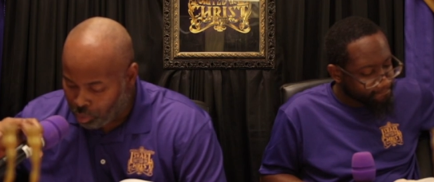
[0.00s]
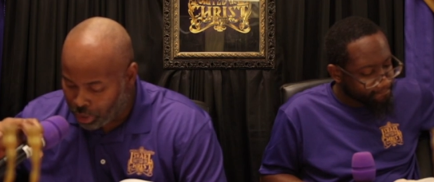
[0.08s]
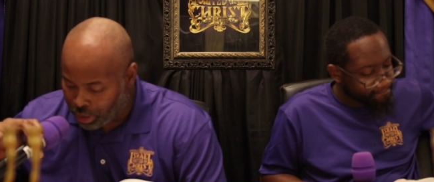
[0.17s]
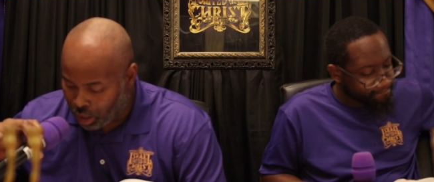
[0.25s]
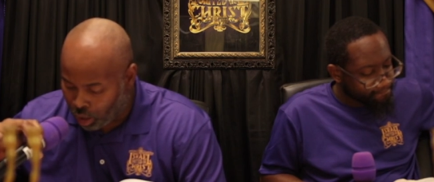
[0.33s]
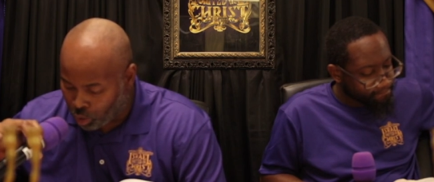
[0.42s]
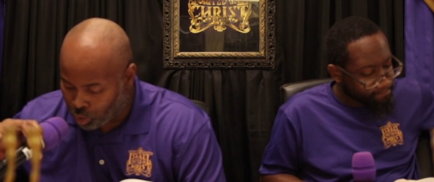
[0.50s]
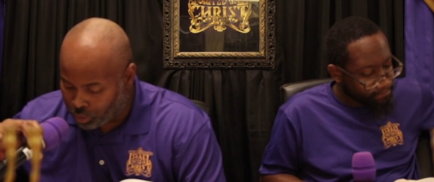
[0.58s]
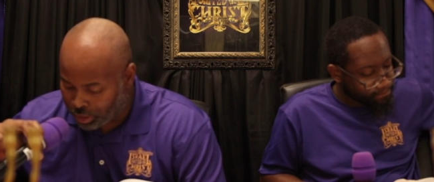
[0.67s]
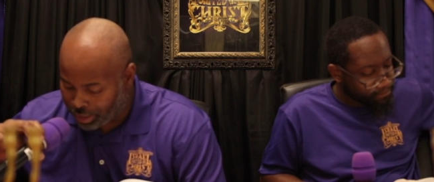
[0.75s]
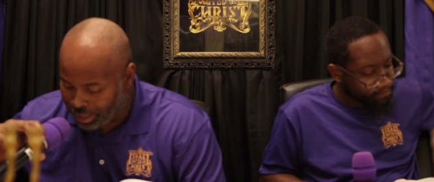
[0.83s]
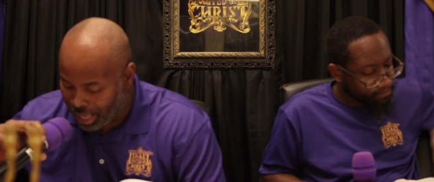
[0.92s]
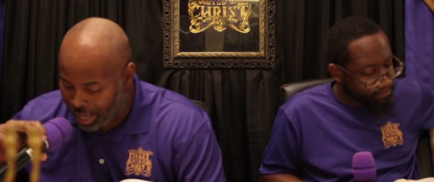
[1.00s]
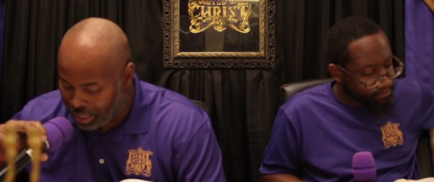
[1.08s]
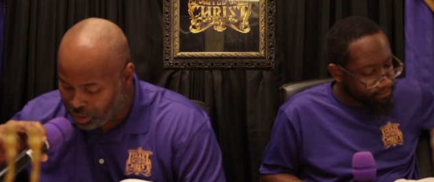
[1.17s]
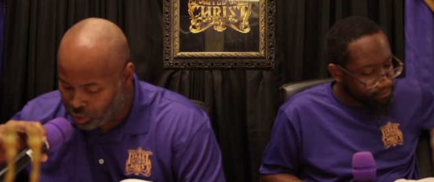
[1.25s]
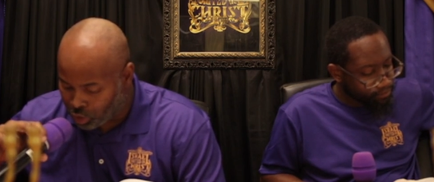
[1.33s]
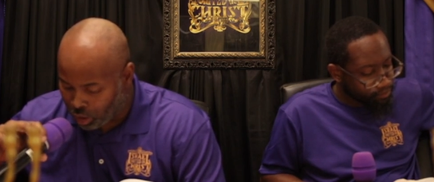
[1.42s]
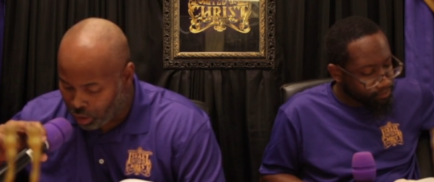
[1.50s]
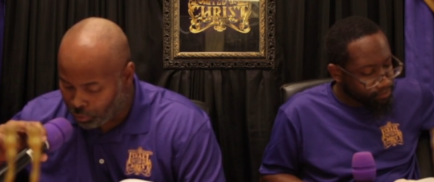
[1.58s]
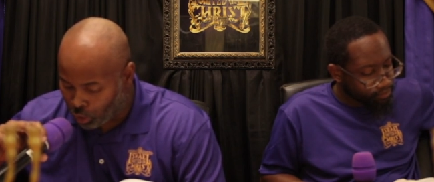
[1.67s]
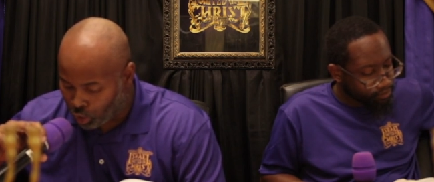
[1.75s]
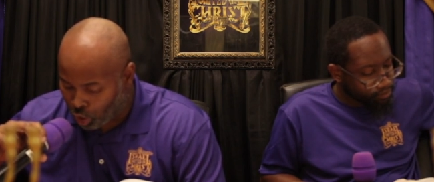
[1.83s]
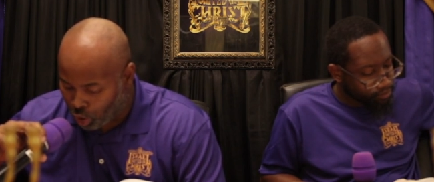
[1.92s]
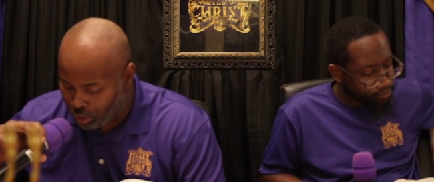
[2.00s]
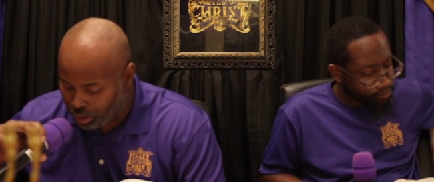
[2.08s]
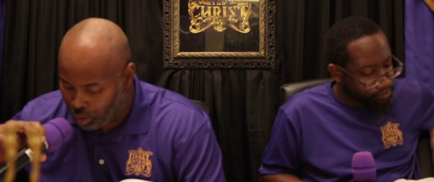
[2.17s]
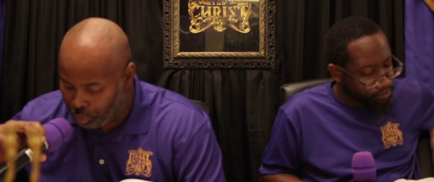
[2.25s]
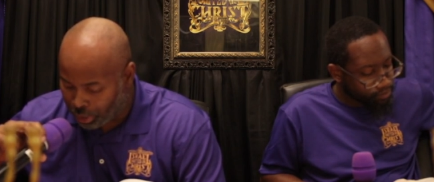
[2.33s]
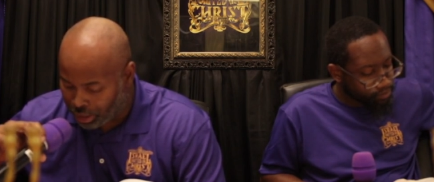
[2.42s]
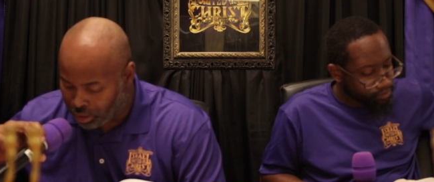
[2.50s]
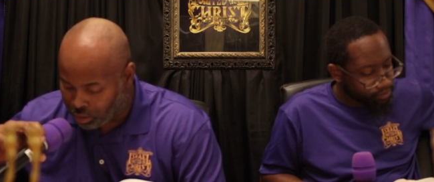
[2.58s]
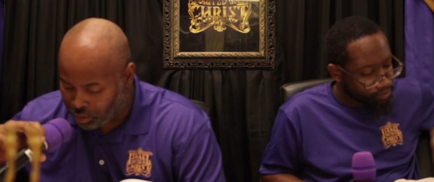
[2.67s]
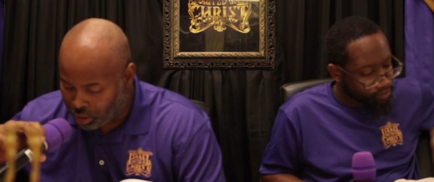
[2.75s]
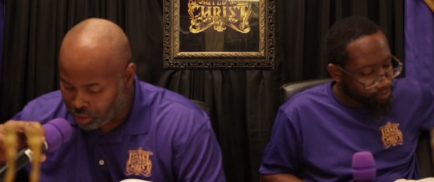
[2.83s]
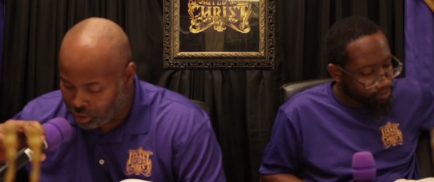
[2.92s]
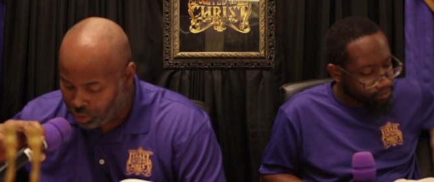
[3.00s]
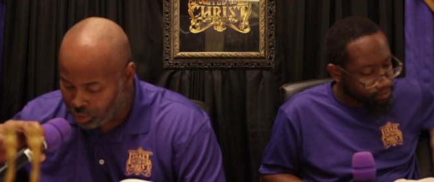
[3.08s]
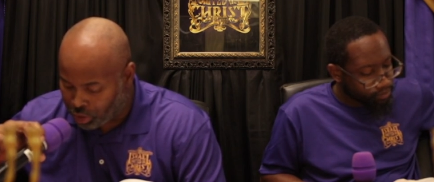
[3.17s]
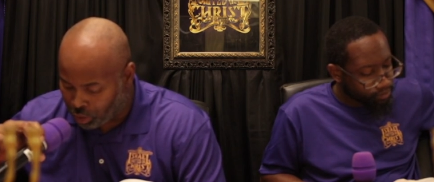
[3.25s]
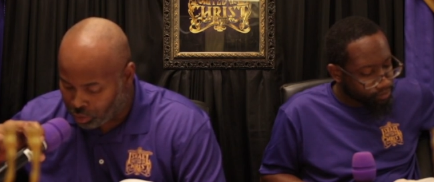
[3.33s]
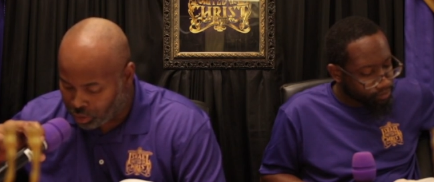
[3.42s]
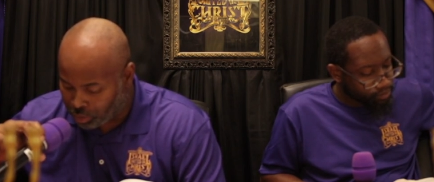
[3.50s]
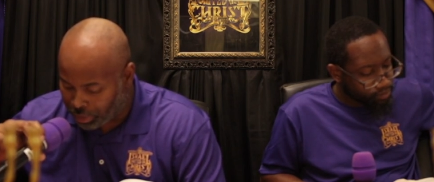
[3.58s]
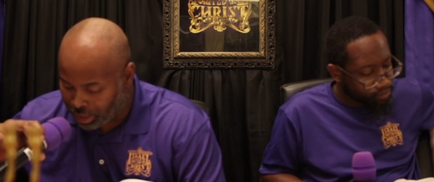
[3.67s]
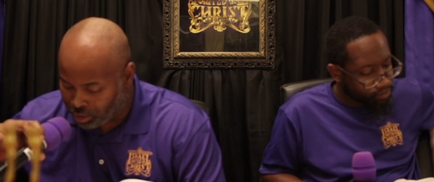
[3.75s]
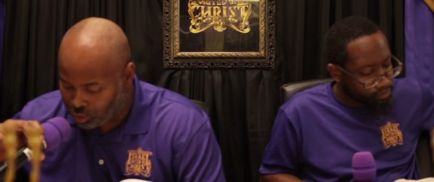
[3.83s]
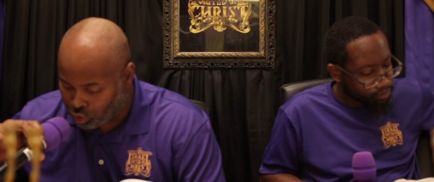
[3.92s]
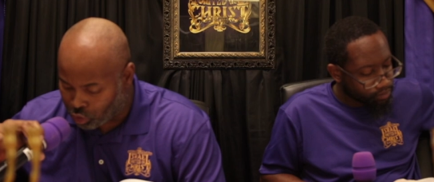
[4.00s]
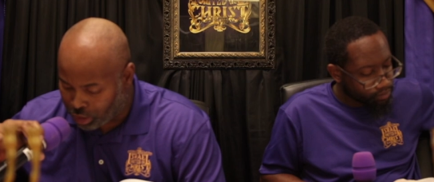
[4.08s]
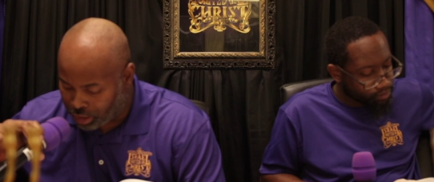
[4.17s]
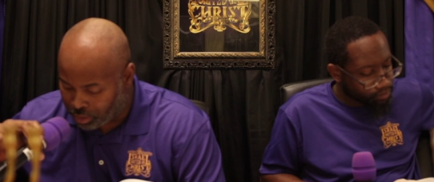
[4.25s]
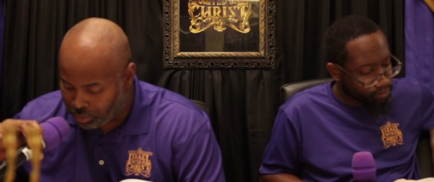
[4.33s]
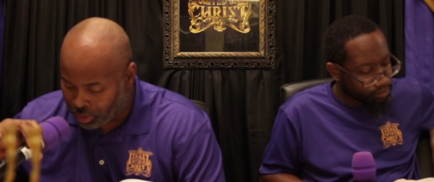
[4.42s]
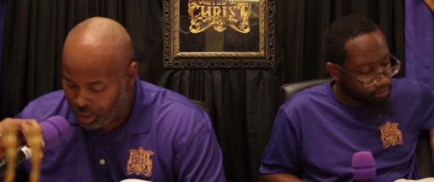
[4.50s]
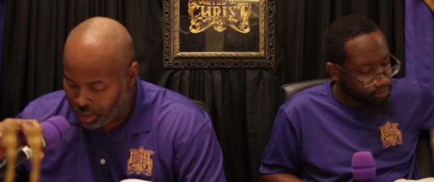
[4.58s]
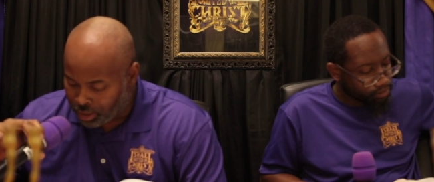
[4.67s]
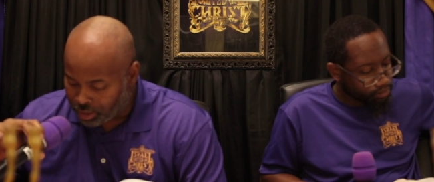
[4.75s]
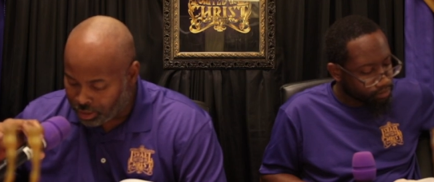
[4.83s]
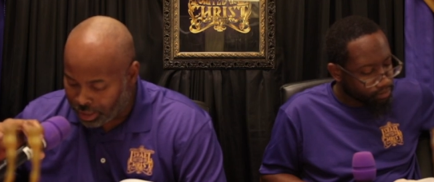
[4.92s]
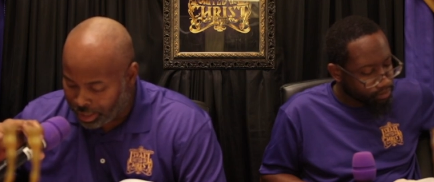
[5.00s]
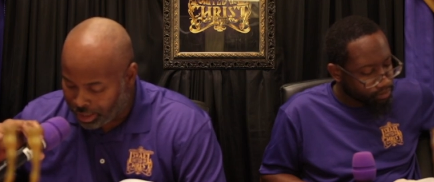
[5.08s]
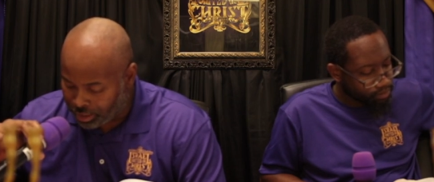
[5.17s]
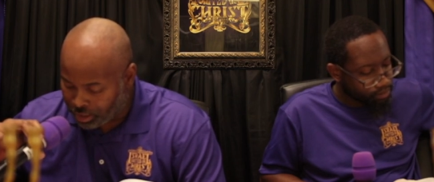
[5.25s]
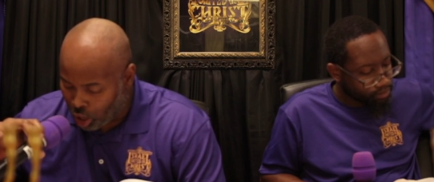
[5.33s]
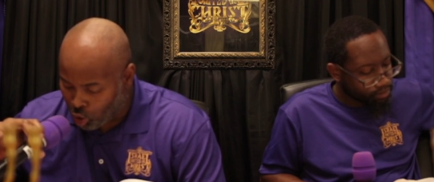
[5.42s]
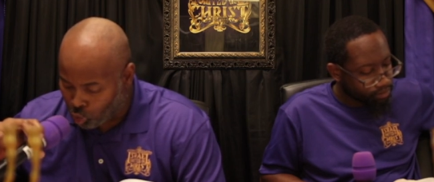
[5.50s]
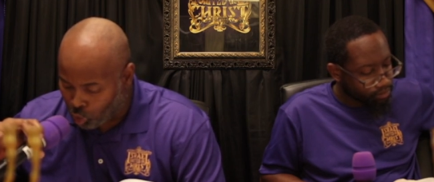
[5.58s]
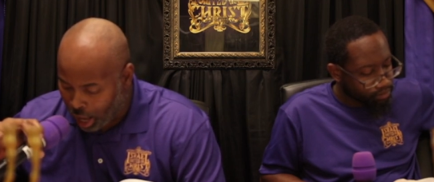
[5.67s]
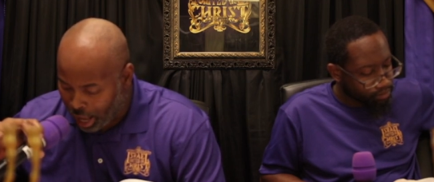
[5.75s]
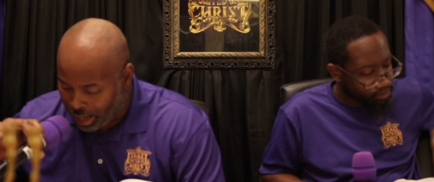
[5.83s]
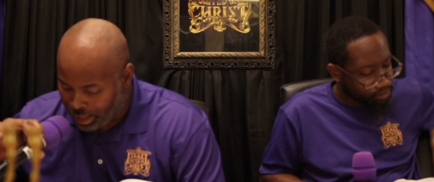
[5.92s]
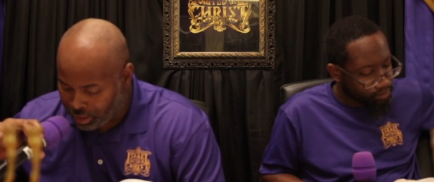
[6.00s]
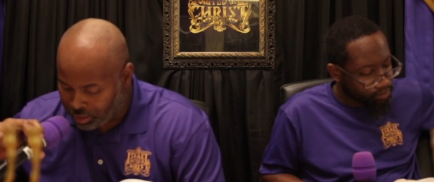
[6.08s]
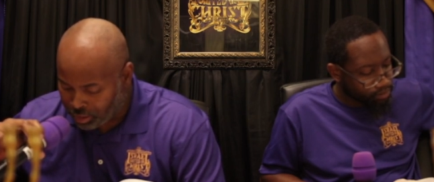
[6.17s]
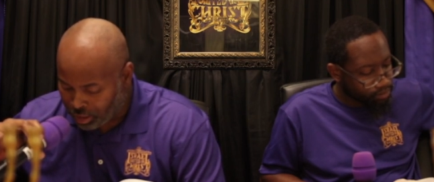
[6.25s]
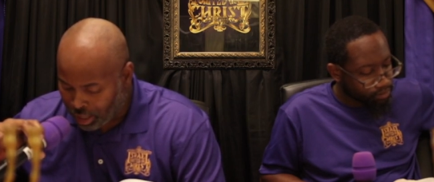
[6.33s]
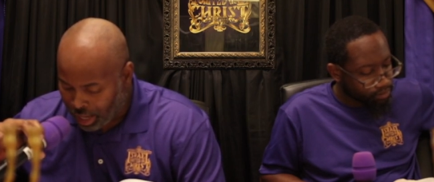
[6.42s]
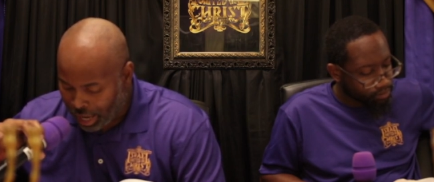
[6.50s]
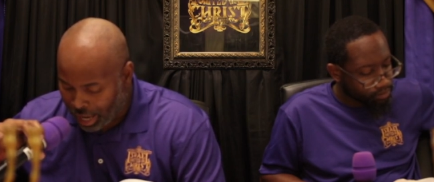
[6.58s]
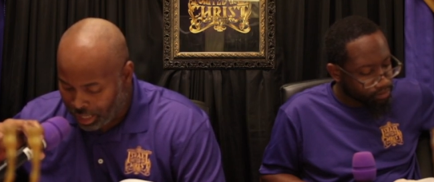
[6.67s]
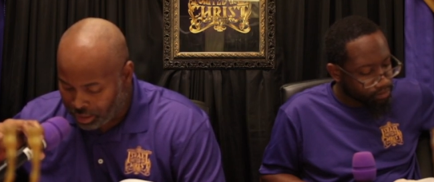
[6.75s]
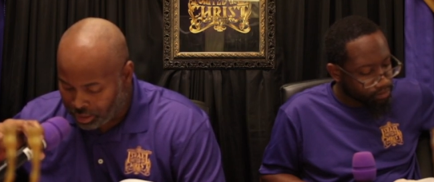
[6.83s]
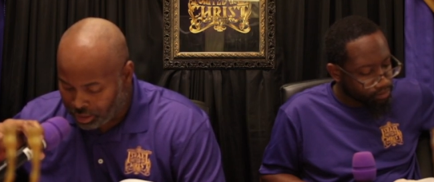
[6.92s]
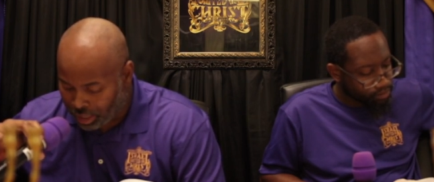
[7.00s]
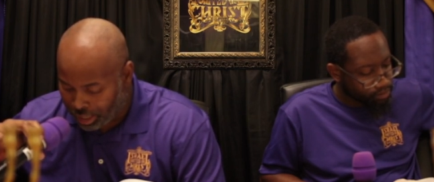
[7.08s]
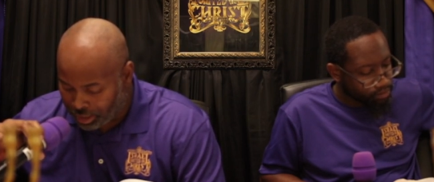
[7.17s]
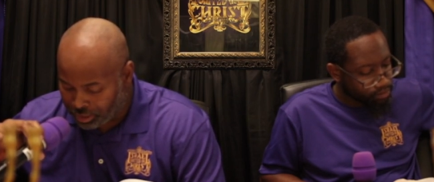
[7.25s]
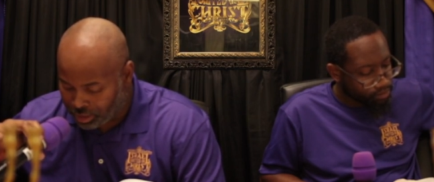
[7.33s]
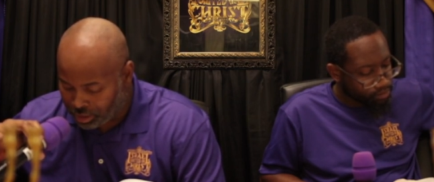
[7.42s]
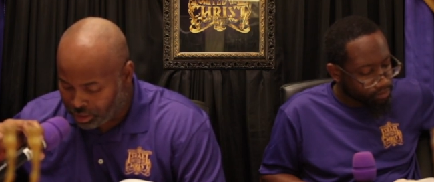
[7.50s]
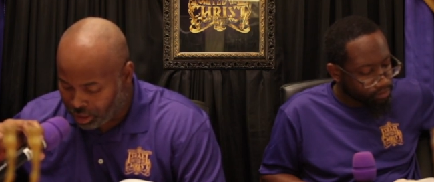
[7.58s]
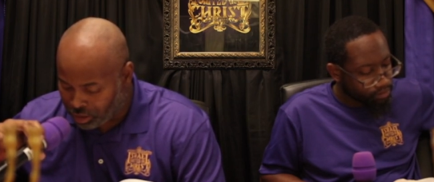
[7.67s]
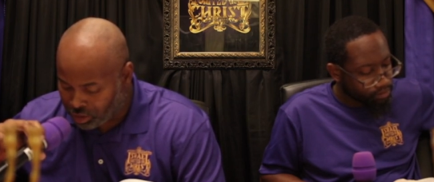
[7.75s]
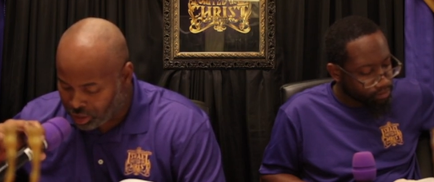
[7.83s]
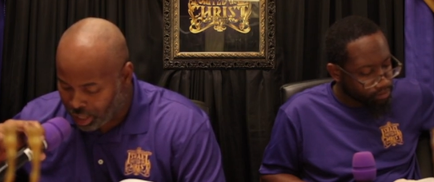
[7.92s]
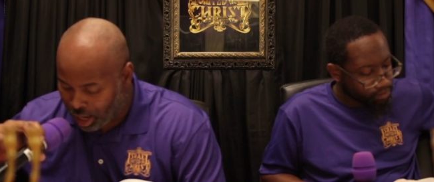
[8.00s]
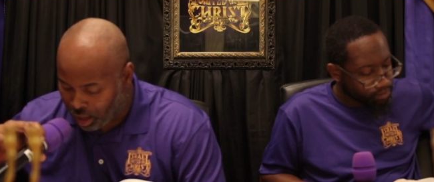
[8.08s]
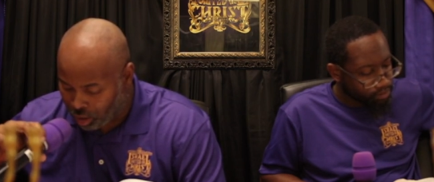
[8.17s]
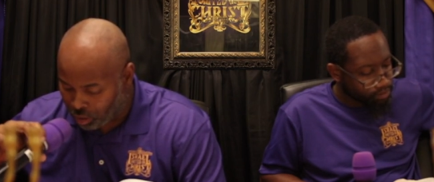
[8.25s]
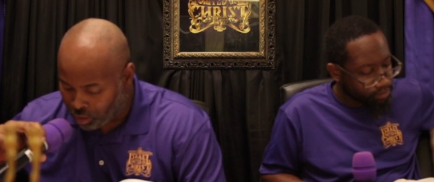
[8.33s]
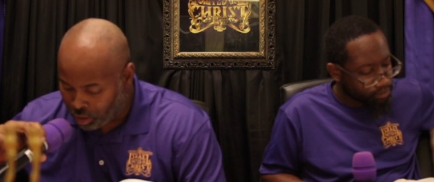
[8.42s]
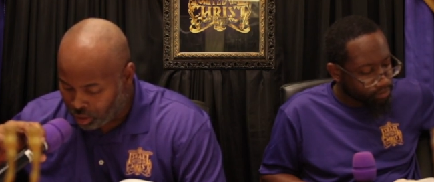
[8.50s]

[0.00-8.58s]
Speaker 1: behold, the angel of the Lord appeared to Joseph in a dream, mm-hmm. saying, arise, and take the young child